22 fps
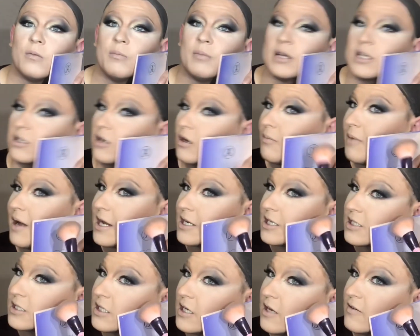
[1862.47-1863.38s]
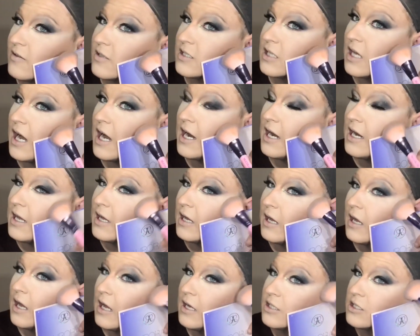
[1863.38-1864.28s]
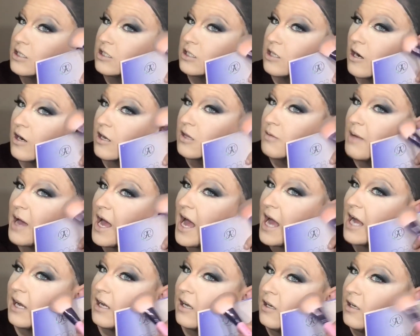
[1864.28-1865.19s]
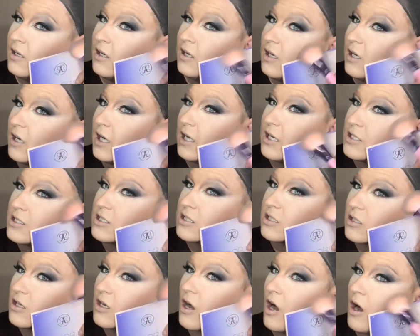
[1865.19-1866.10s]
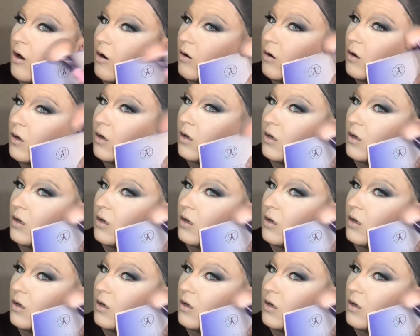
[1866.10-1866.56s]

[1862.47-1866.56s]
make sure it matches the other side, and just start at the back and just go.